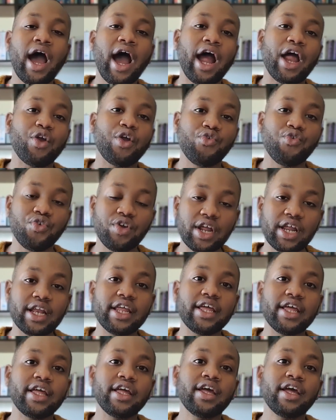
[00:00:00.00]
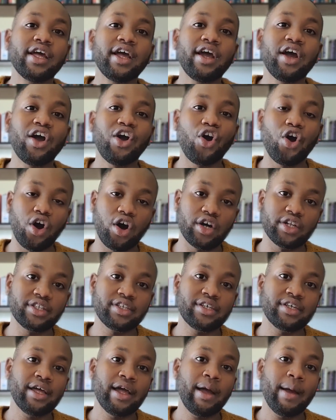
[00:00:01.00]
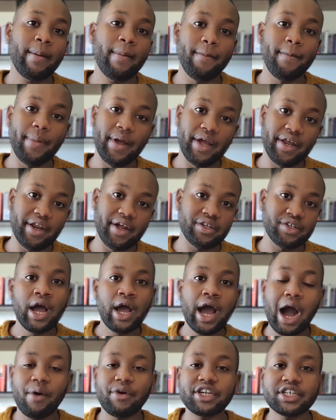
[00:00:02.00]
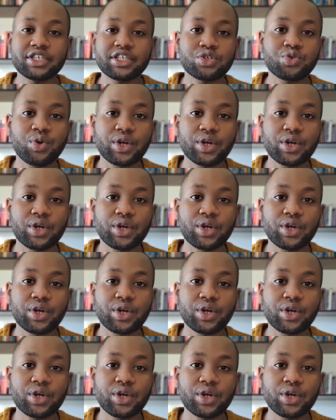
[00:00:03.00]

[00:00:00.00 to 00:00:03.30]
I really got better. I want to just